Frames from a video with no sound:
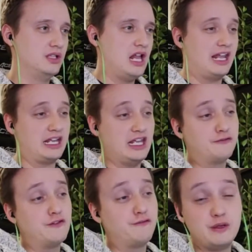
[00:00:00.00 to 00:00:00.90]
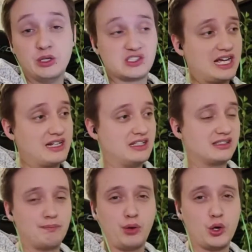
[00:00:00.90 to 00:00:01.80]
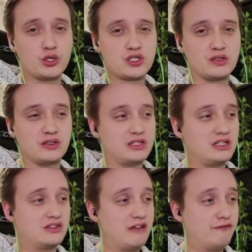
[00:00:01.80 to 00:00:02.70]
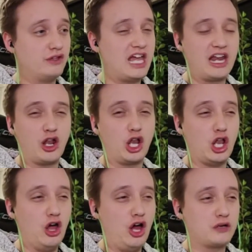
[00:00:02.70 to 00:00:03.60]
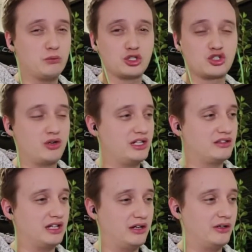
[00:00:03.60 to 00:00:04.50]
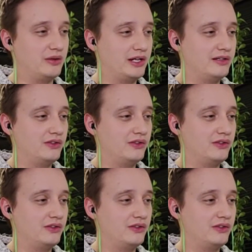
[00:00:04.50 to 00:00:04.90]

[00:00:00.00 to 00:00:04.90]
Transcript: Like, if the female titan is a person, they definitely had a lot more training than Eren, right?